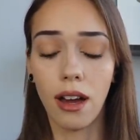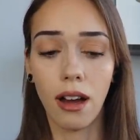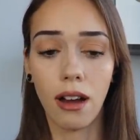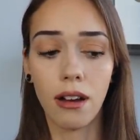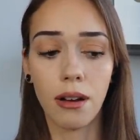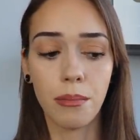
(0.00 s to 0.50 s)

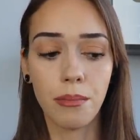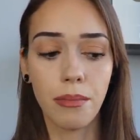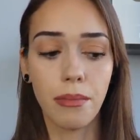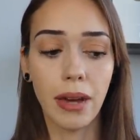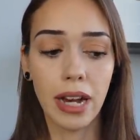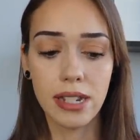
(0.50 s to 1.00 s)

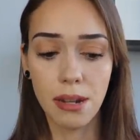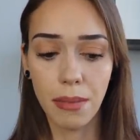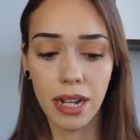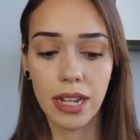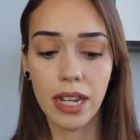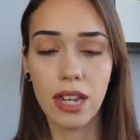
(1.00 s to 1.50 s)
Back to
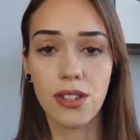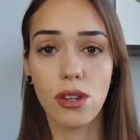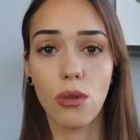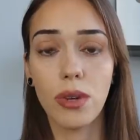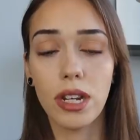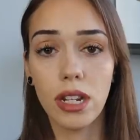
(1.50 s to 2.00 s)
Mikey.
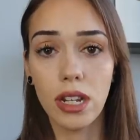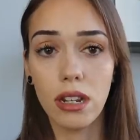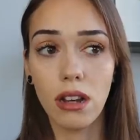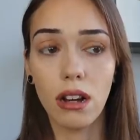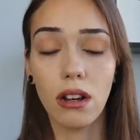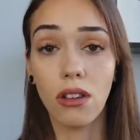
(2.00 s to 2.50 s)
So we
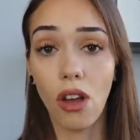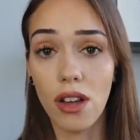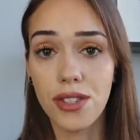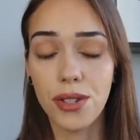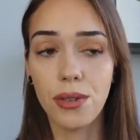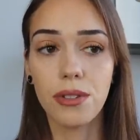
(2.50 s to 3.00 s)
need a
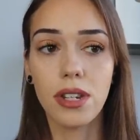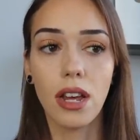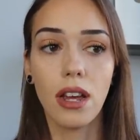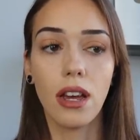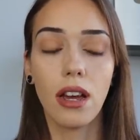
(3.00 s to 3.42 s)
lawsuit.